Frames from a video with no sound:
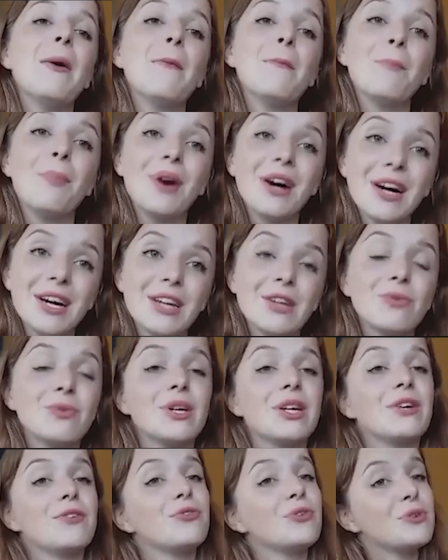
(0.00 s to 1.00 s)
but
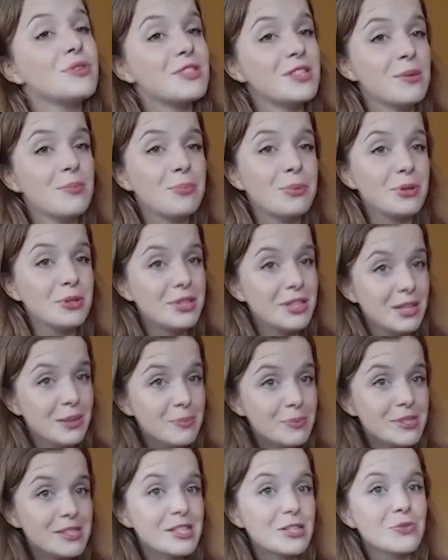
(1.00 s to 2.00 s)
with a few simple
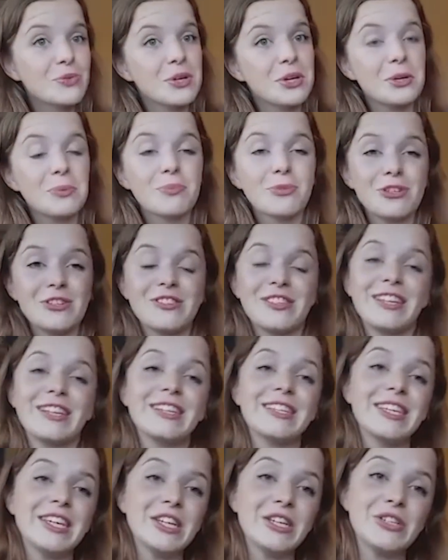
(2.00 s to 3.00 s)
tips that we are
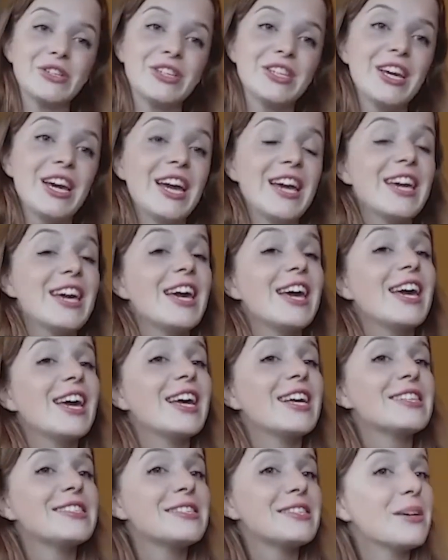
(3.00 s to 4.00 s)
presenting today
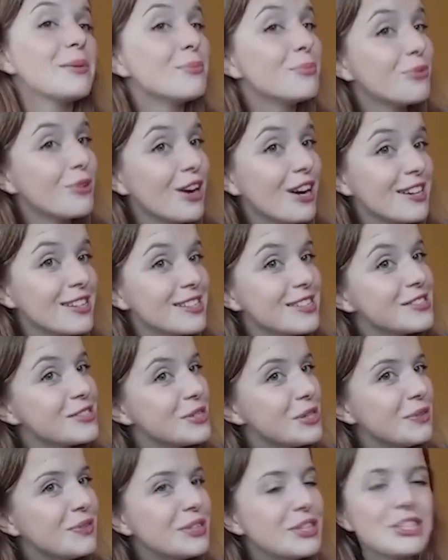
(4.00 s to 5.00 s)
and some
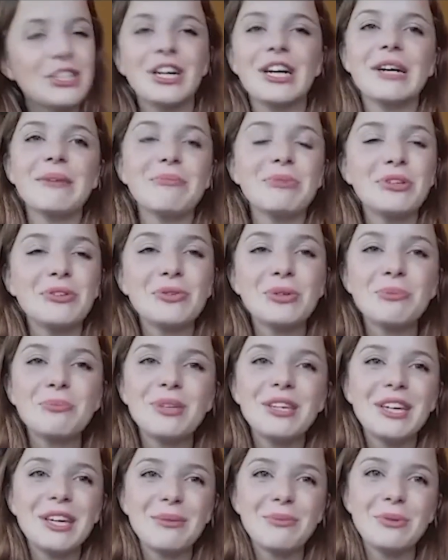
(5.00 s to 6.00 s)
practice over time, you will
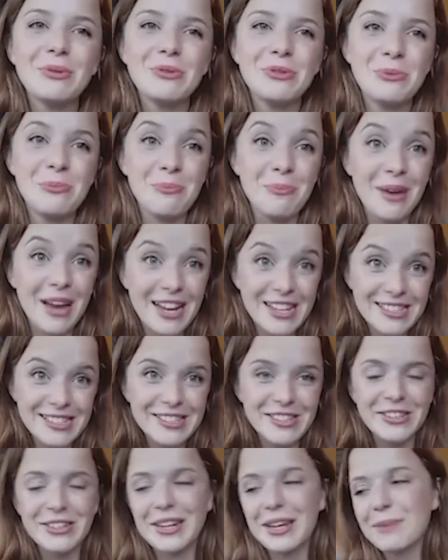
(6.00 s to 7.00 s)
be able to
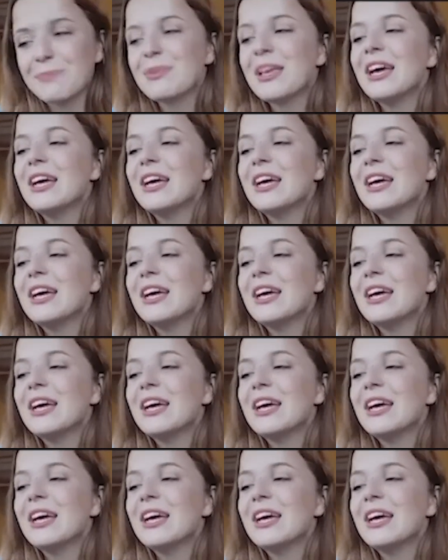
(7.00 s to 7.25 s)
master them.